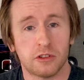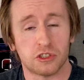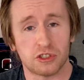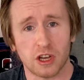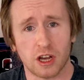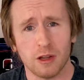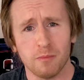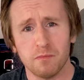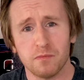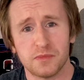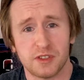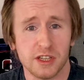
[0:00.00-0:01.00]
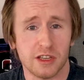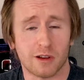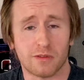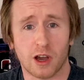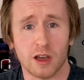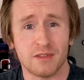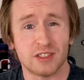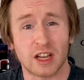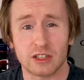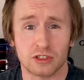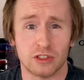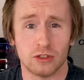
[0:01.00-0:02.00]
To start, DDR5 is
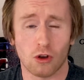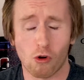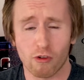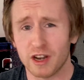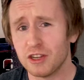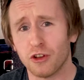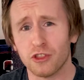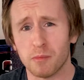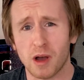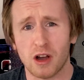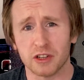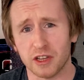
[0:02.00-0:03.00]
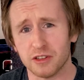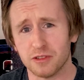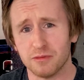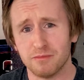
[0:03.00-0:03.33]
actually already on the market.